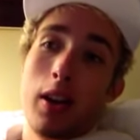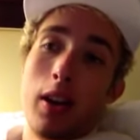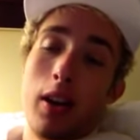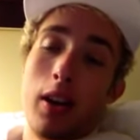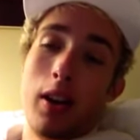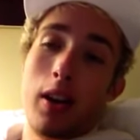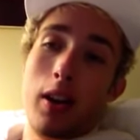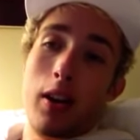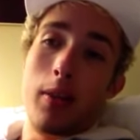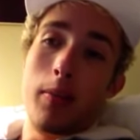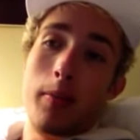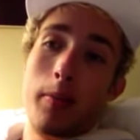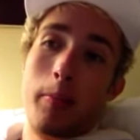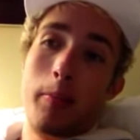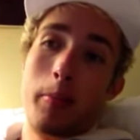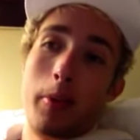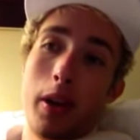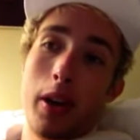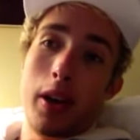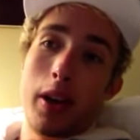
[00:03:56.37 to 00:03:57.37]
Um,
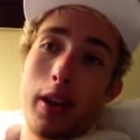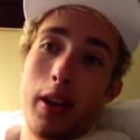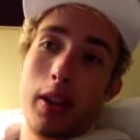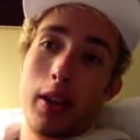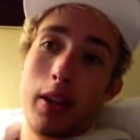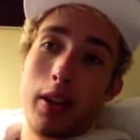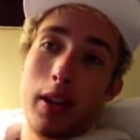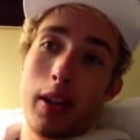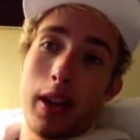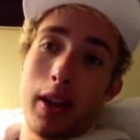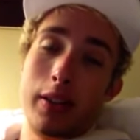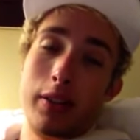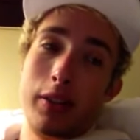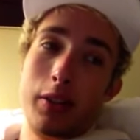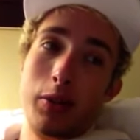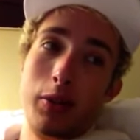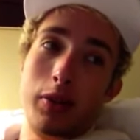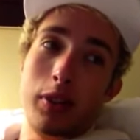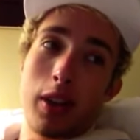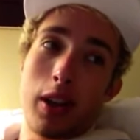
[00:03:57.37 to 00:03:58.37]
but as
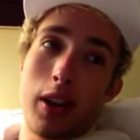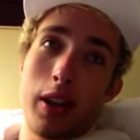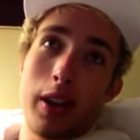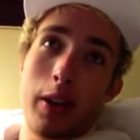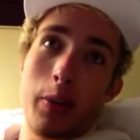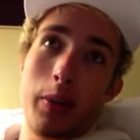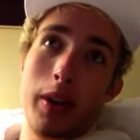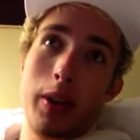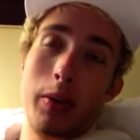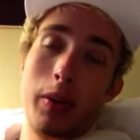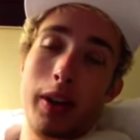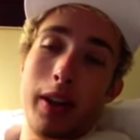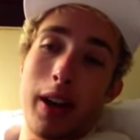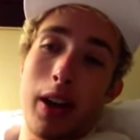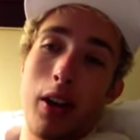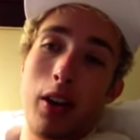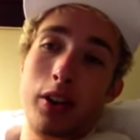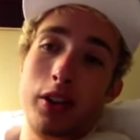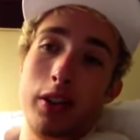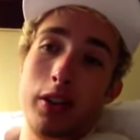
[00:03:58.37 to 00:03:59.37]
you saw, like we didn't really
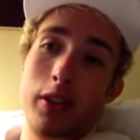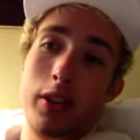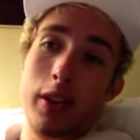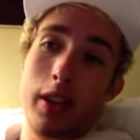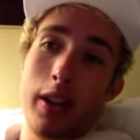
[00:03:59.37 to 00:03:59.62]
counter jungle,